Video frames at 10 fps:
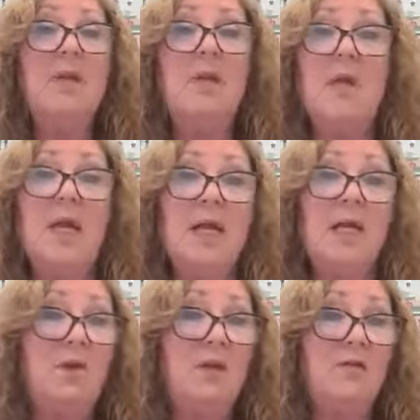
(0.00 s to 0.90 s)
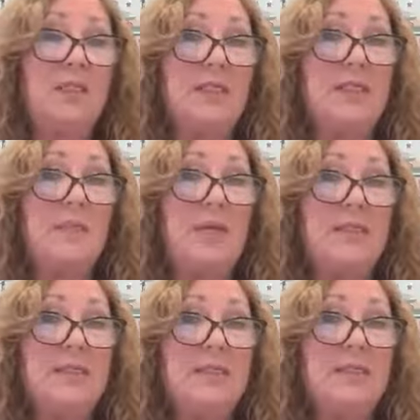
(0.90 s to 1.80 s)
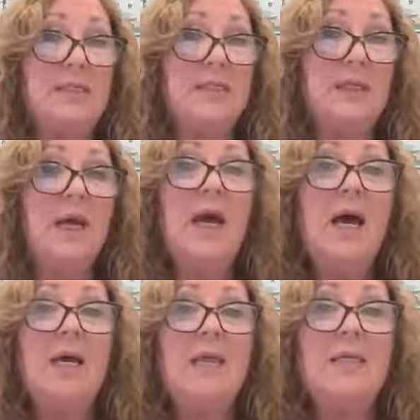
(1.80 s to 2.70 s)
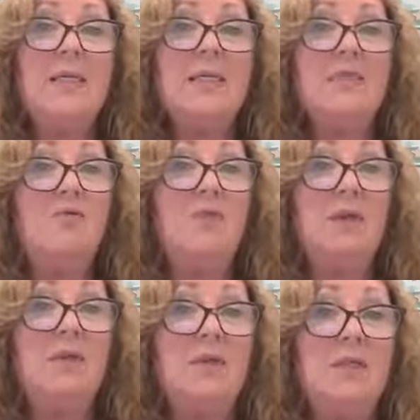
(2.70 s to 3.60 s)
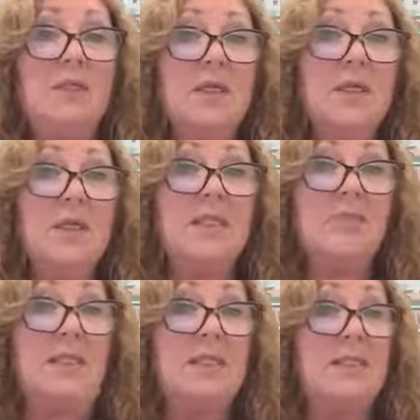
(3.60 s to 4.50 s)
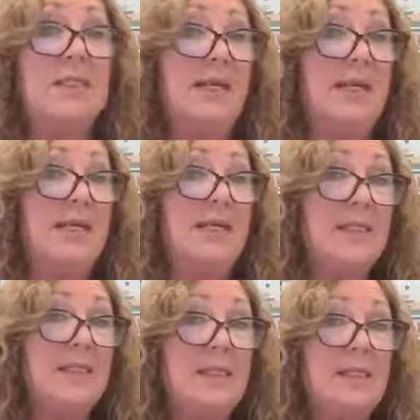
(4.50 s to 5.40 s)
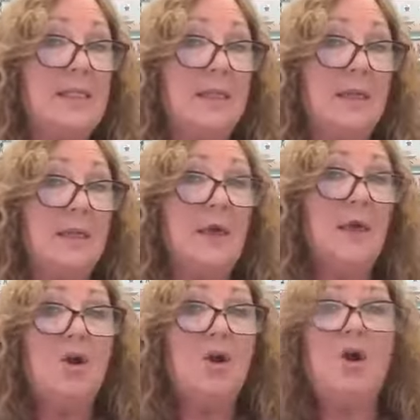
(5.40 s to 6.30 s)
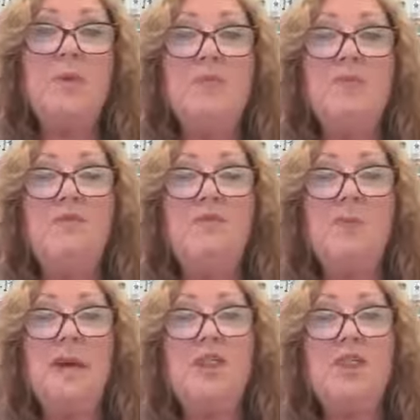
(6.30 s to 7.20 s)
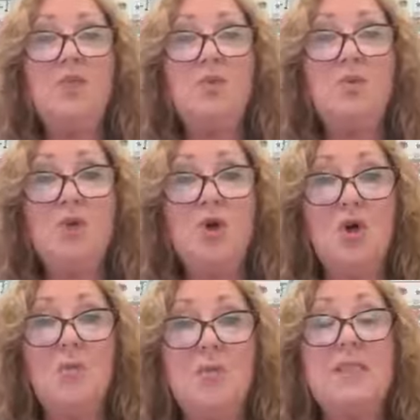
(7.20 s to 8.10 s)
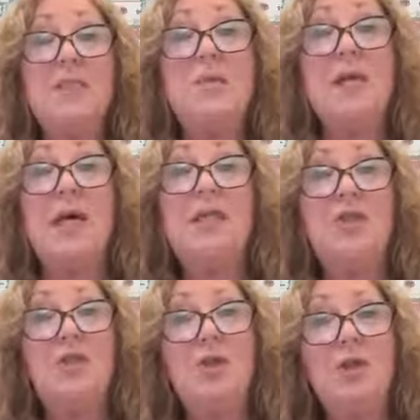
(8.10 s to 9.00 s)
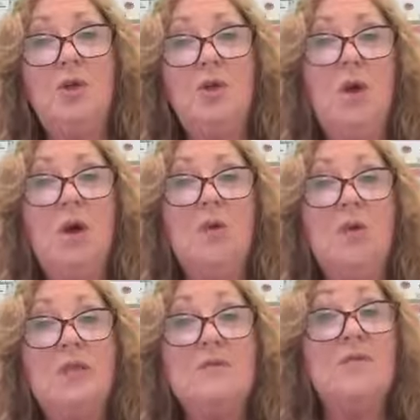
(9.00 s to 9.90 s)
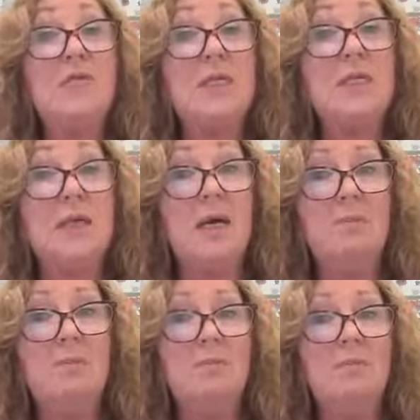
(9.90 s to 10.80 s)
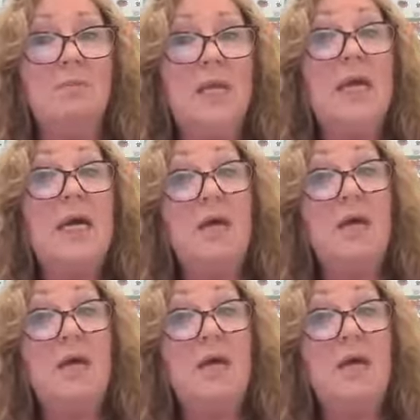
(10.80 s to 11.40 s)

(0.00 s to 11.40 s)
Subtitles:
likely relevant expenses, a list of relevant expenses and estimates, copies of information or documents obtained during inquiries. For example, a